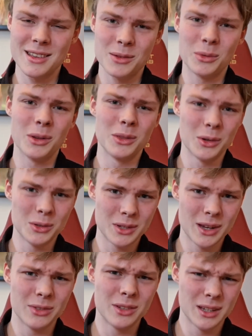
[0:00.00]
one note
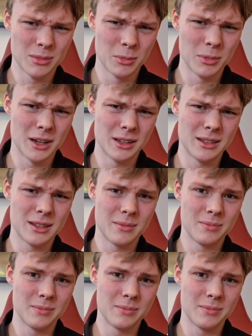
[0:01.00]
you have to keep in mind.